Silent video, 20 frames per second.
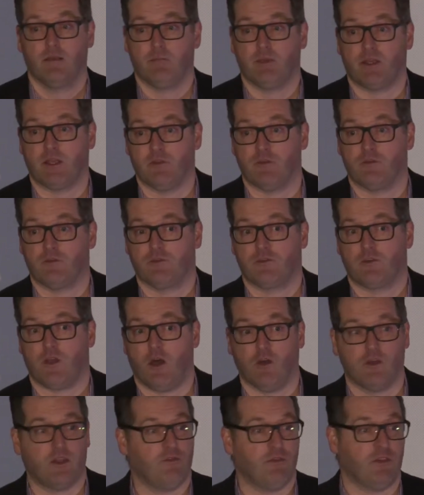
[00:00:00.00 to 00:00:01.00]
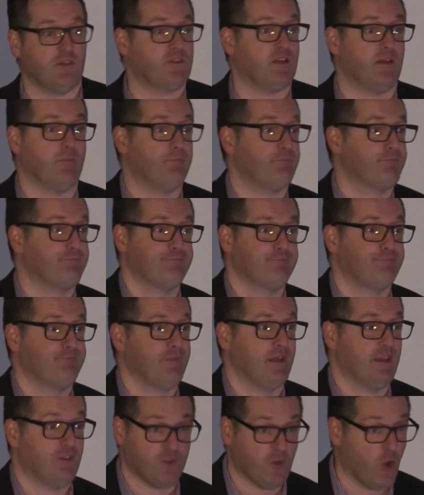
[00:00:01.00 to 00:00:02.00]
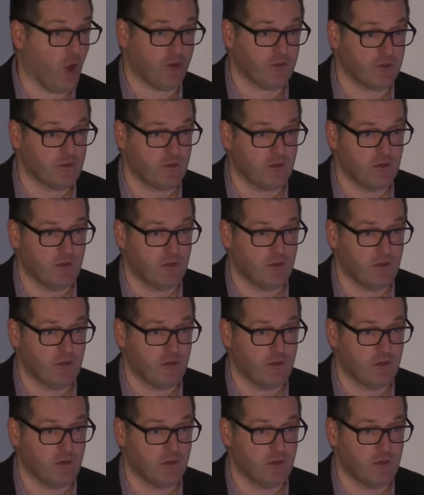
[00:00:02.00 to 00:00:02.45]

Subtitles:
Because I'll give you the tip, it's not.